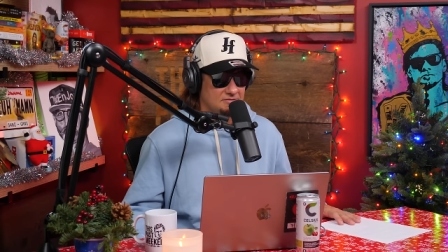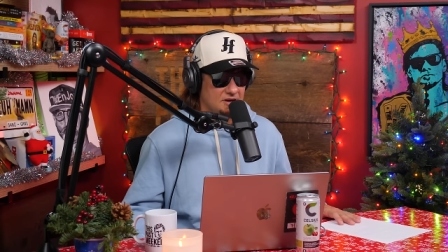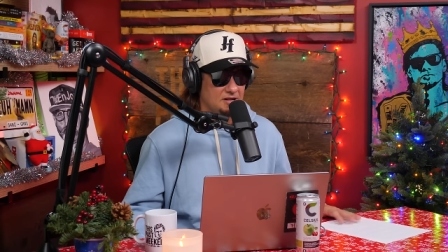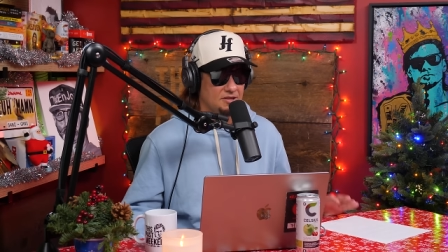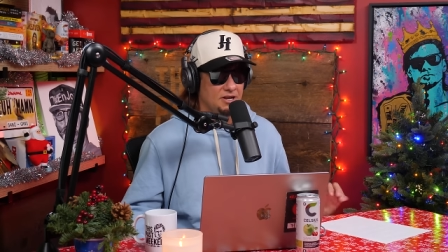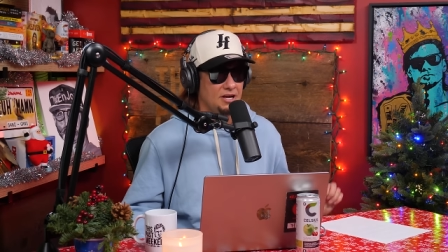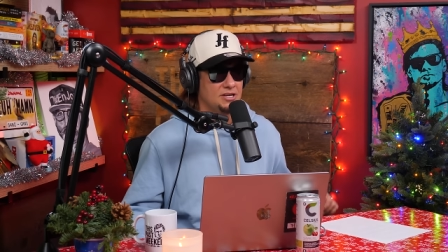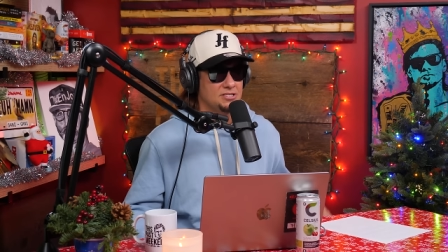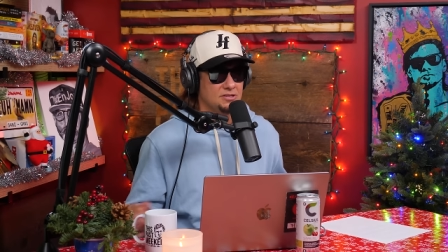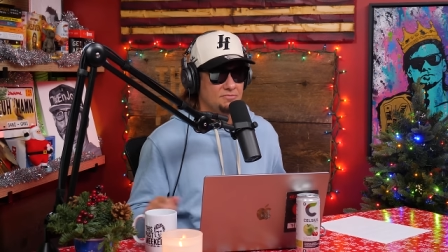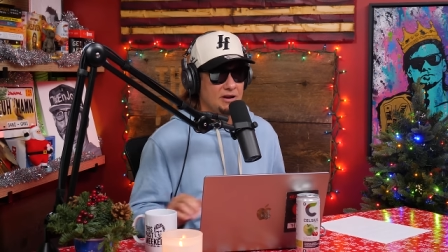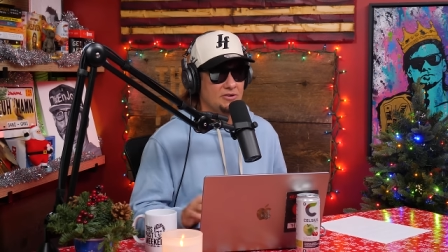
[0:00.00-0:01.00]

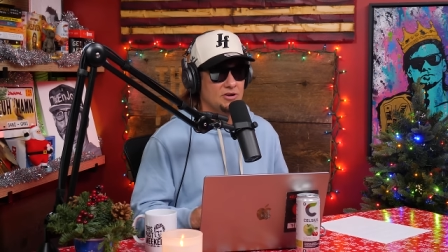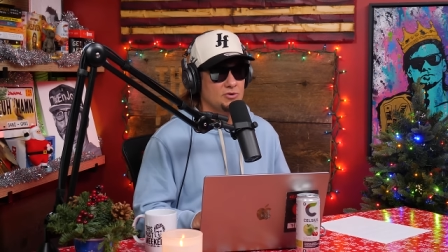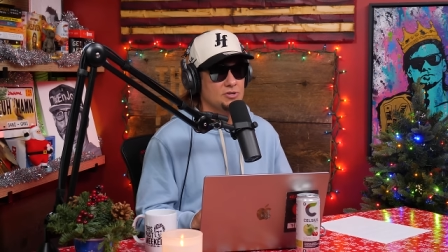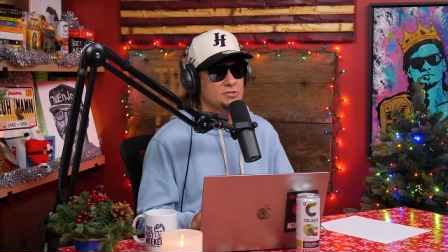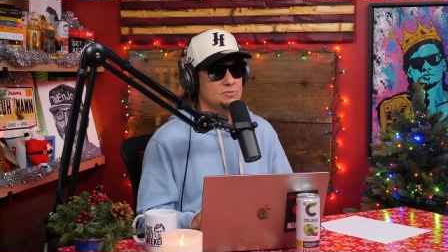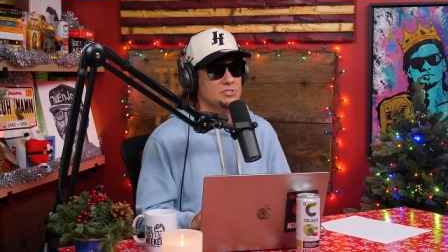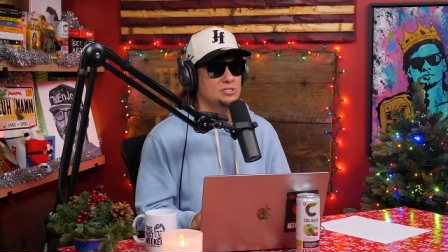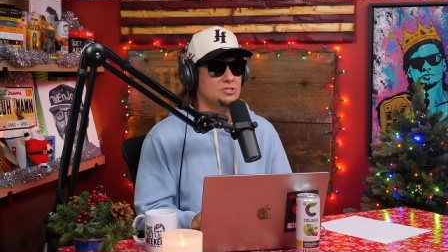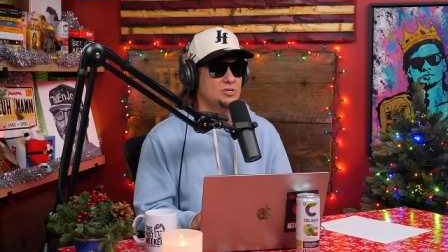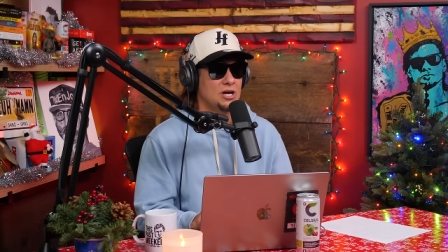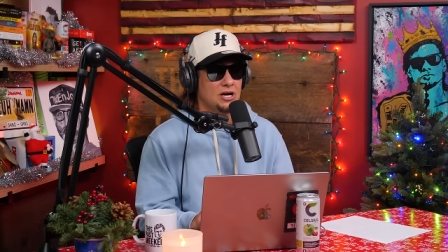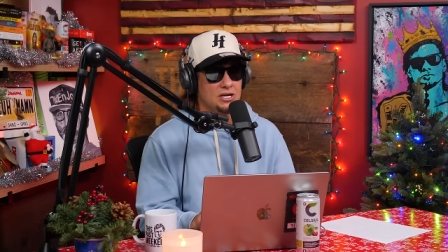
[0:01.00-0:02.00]
holidays and Merry Christmas to
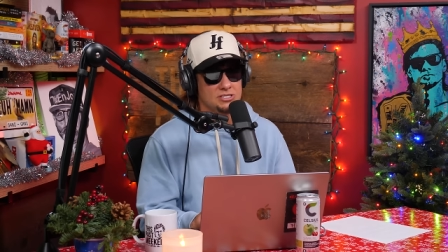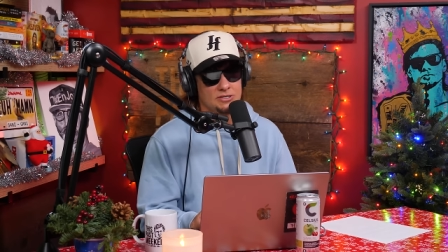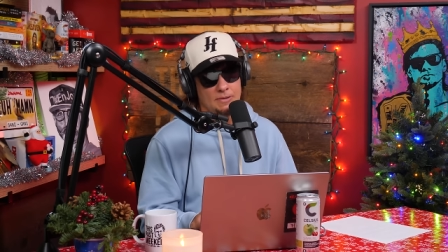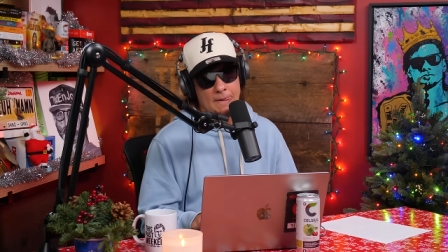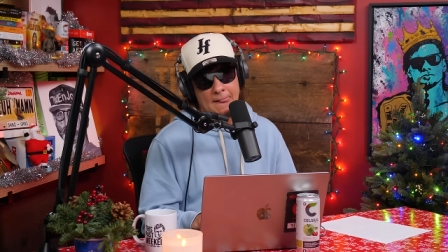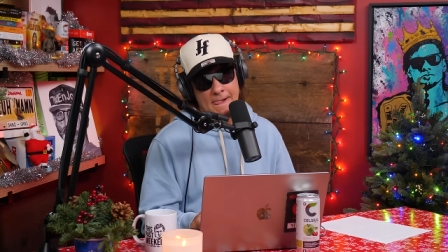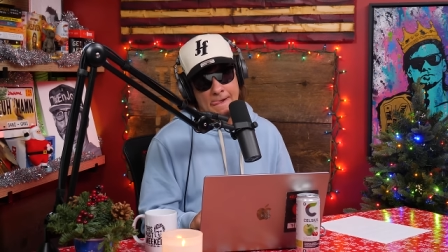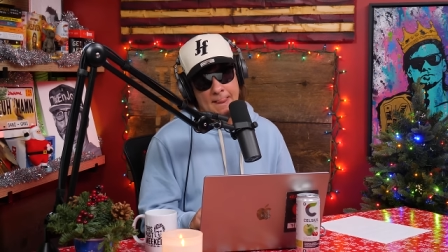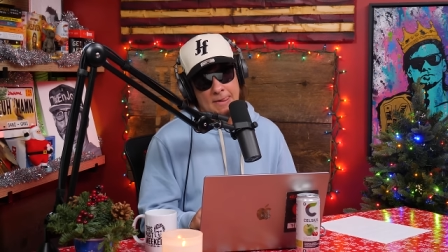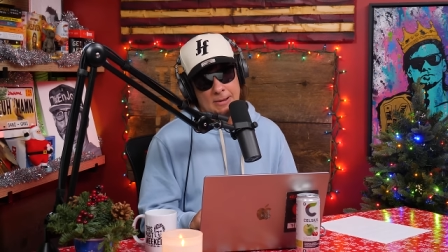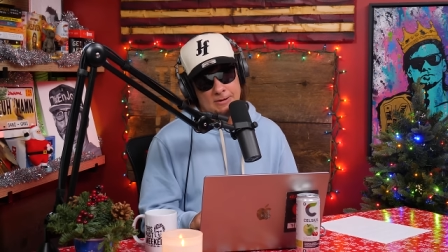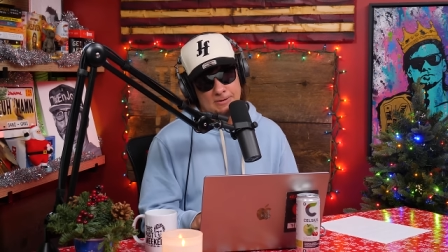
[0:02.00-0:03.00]
you guys. And
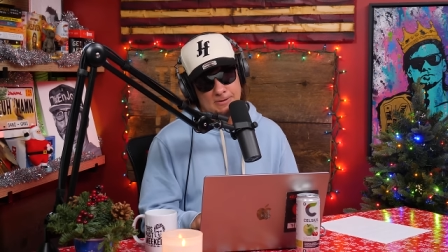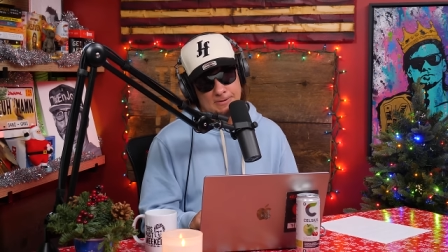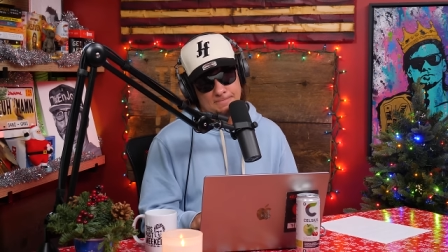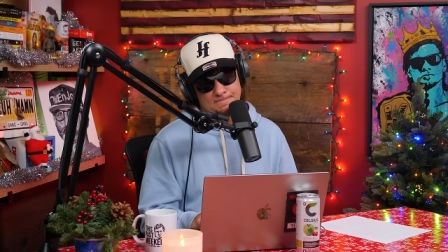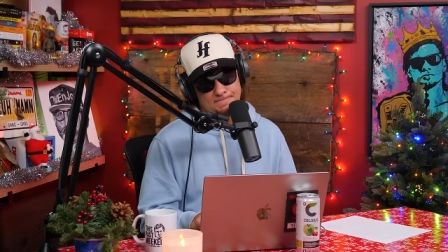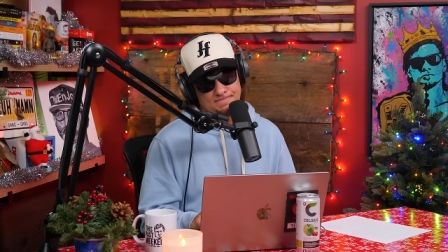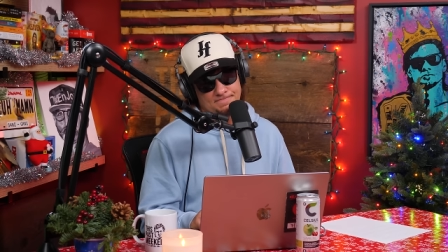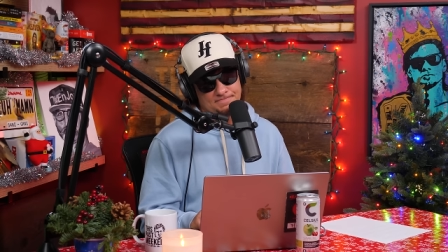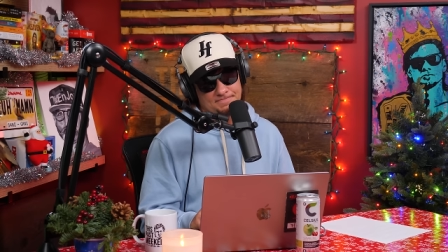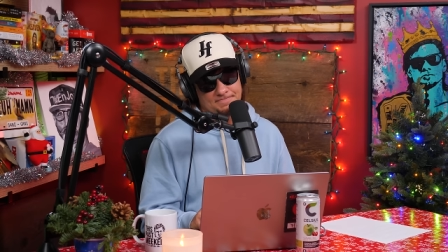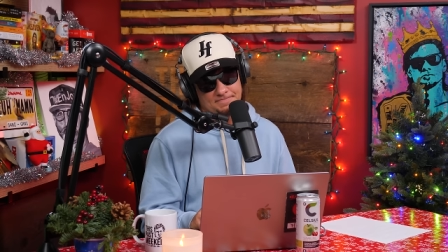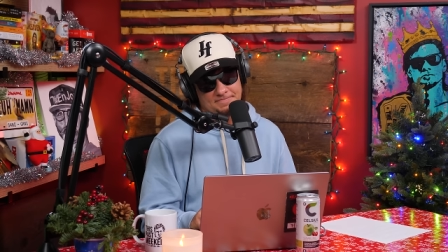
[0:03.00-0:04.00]
um,
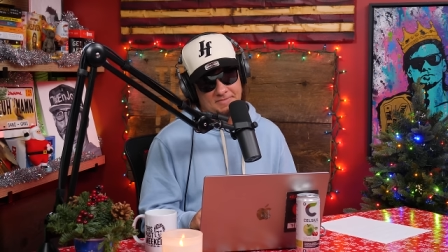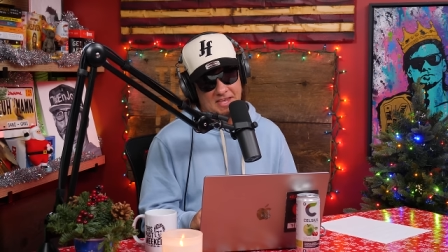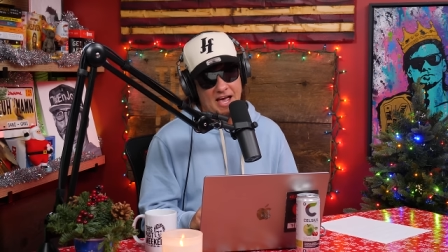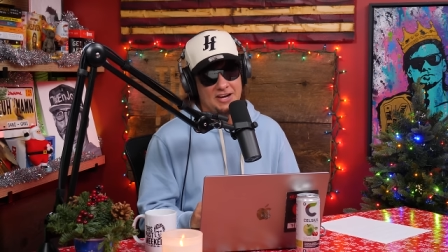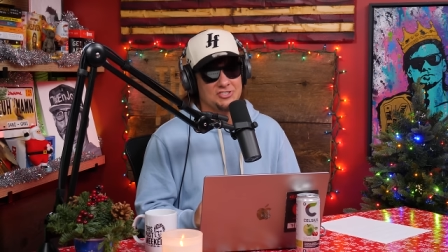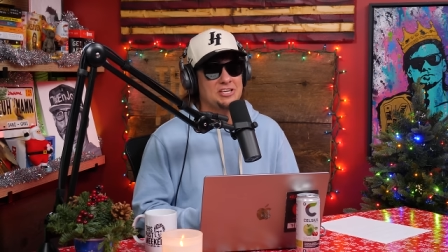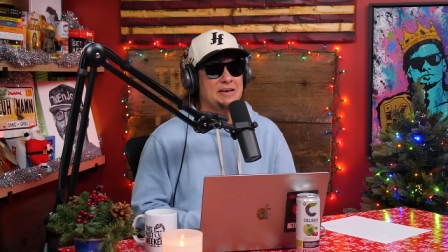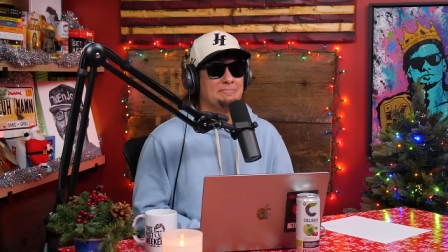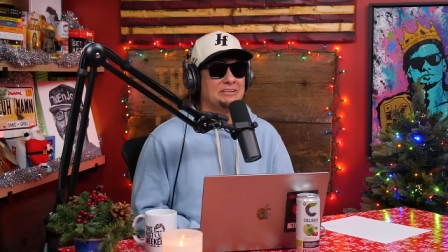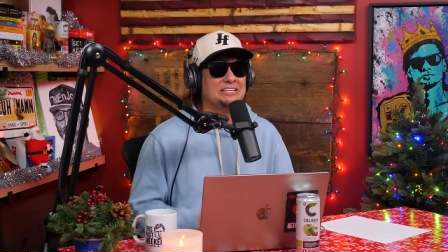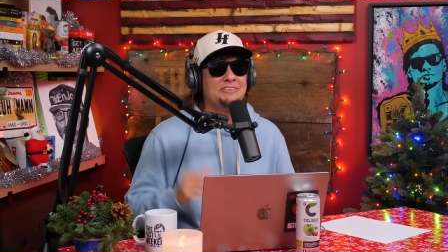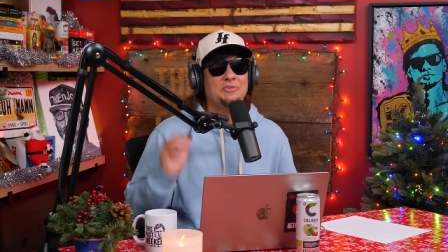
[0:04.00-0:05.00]
yeah, I just can't
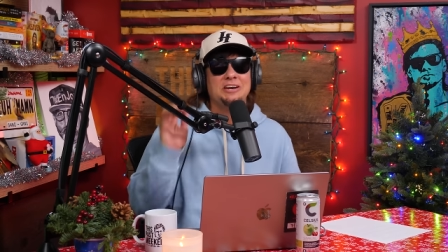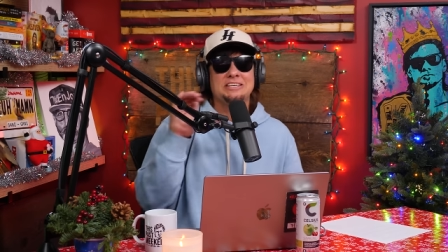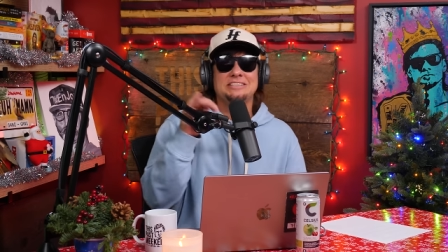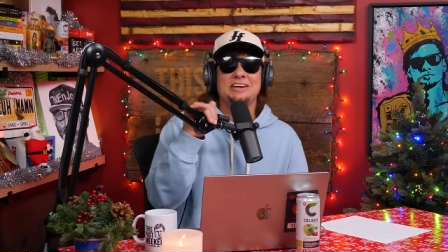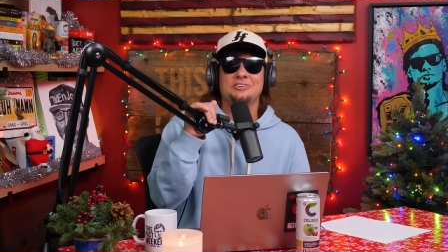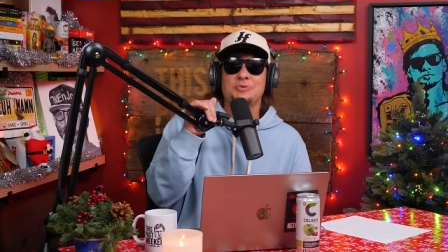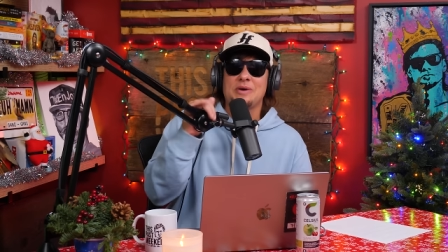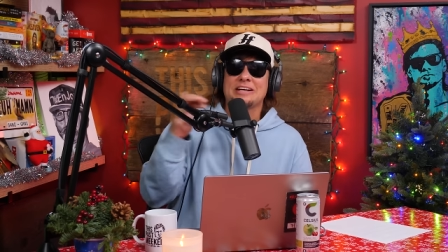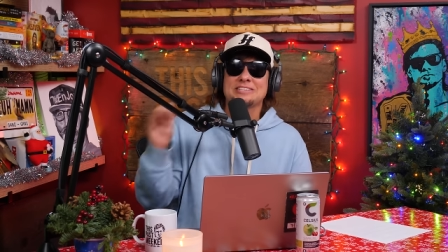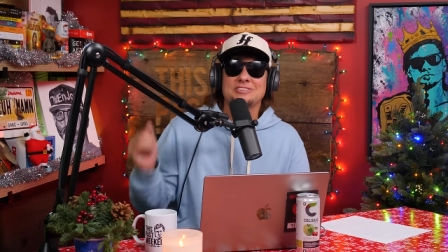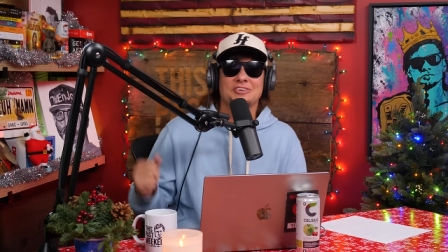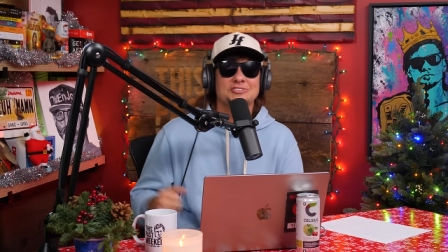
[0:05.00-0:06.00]
believe what a year, dude. We
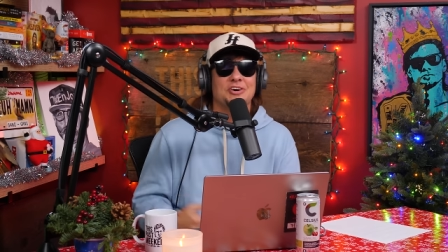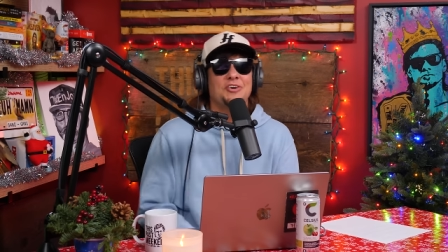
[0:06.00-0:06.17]
got to talk to